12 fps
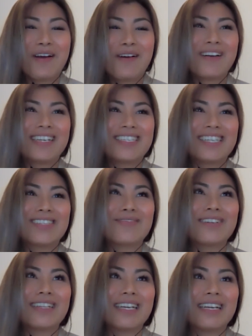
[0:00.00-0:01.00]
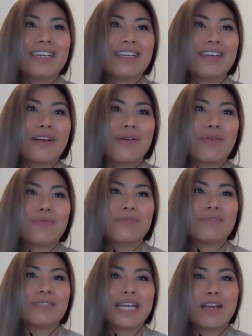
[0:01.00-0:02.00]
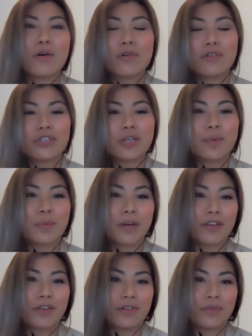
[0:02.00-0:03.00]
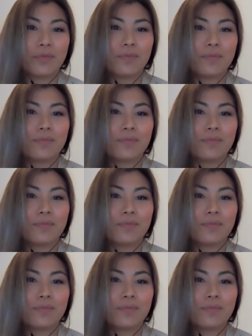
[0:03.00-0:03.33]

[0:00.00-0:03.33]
which is really, take ownership in what you do.